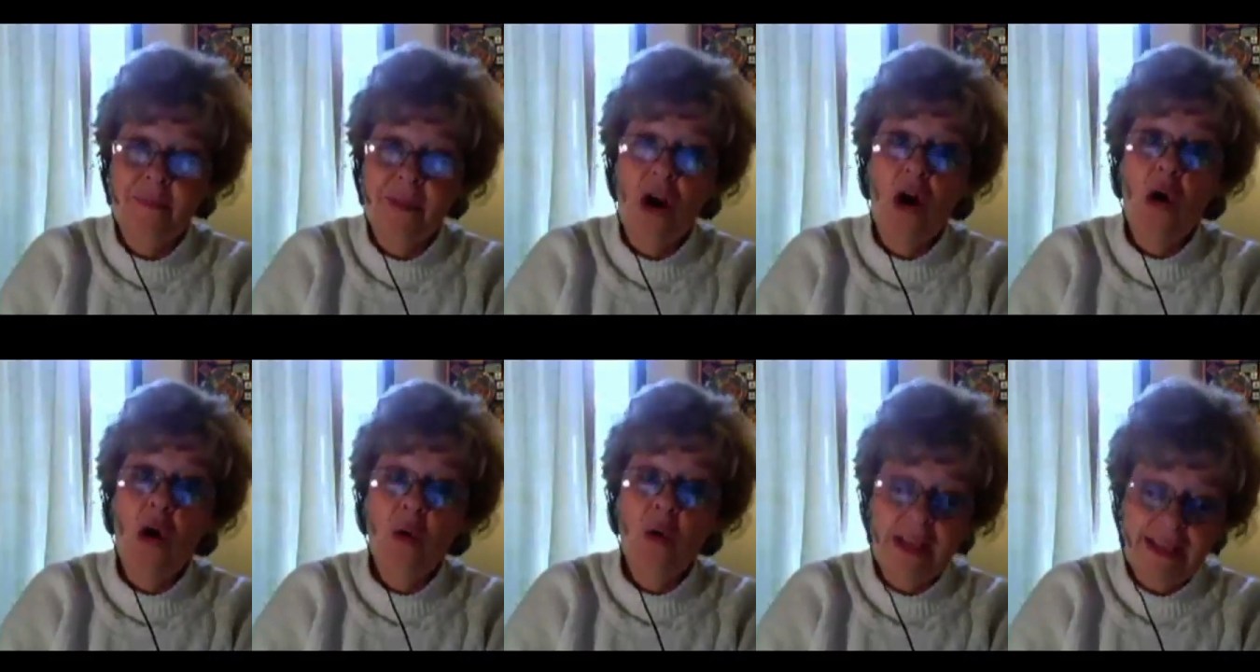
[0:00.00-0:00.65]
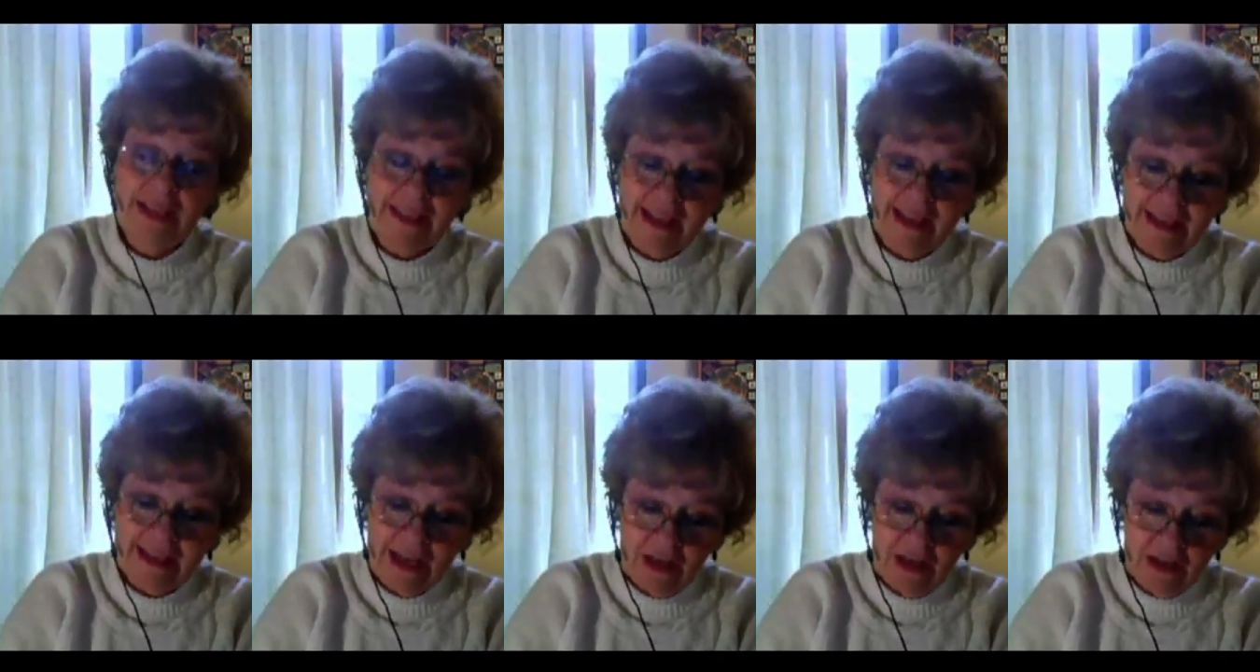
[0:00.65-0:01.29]
only thing
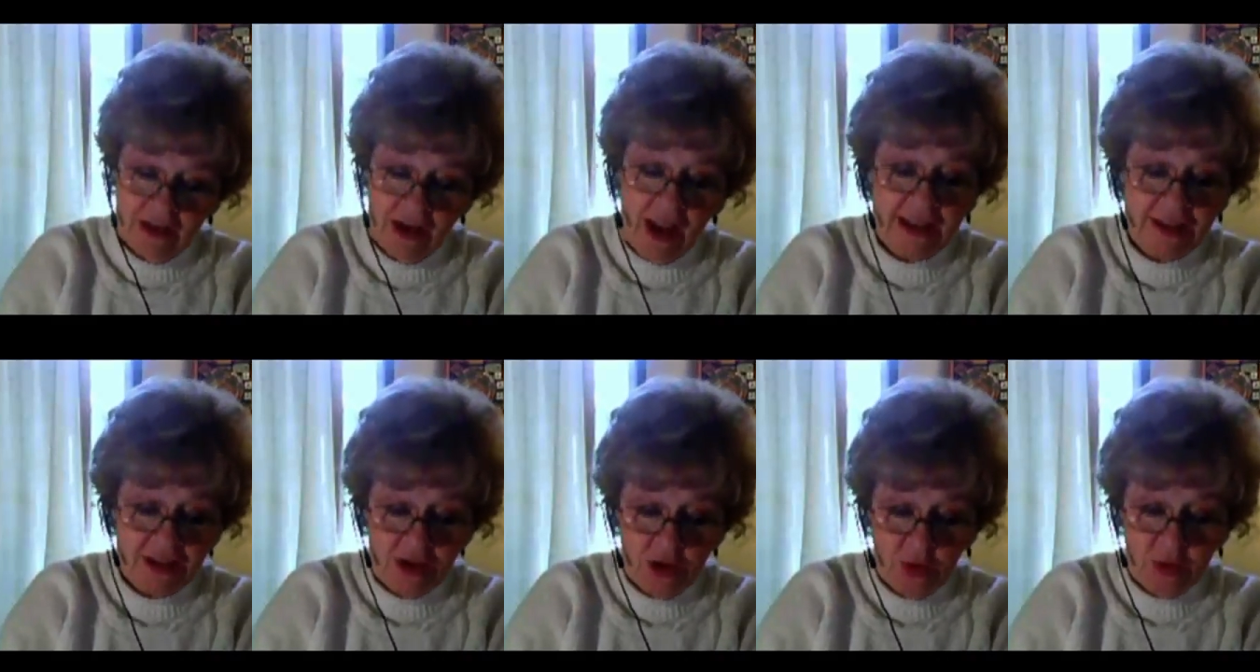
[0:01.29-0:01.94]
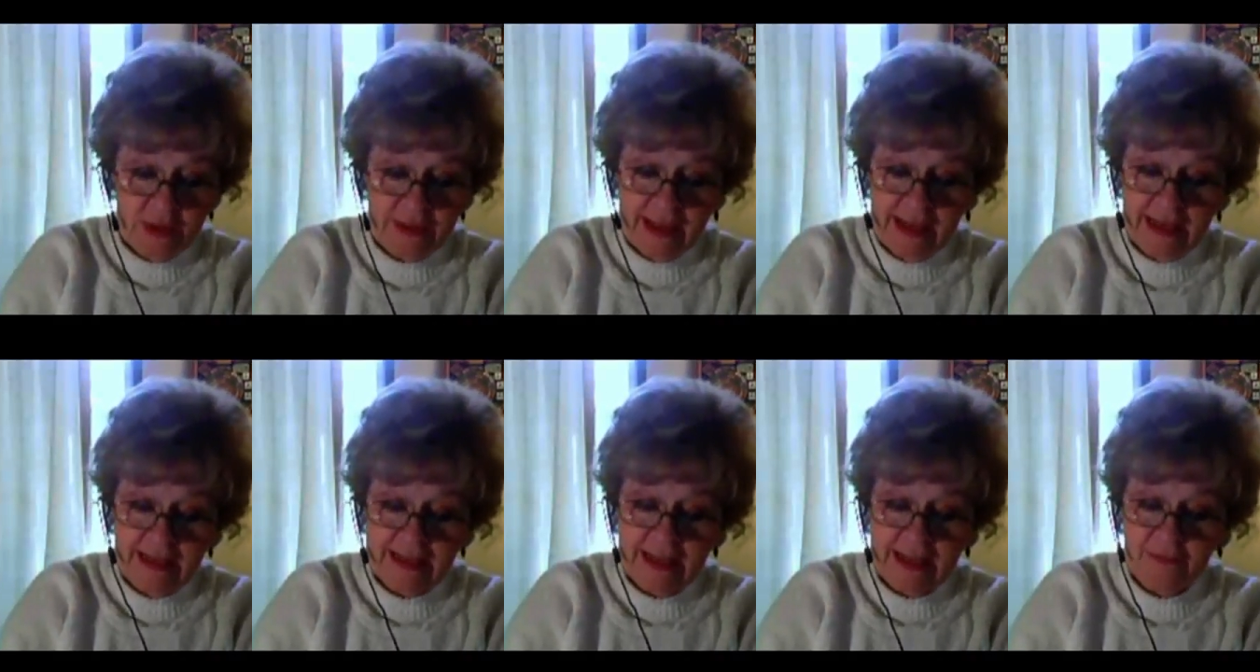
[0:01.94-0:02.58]
that, not the only thing,
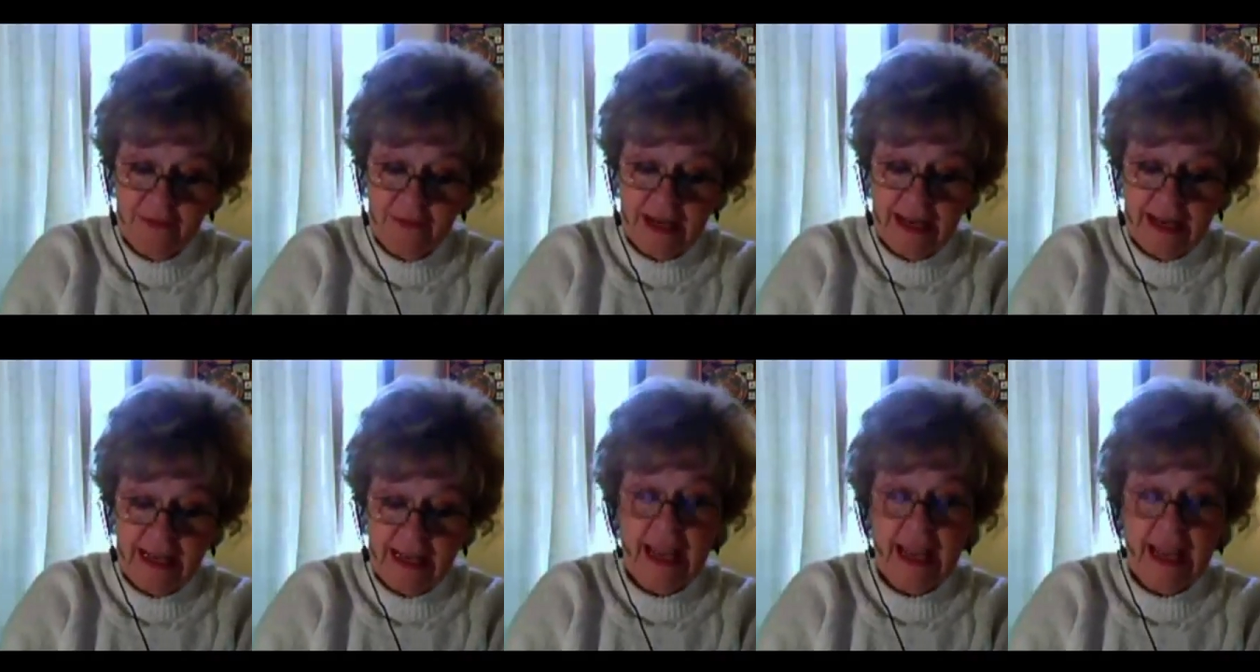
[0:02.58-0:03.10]
definitely,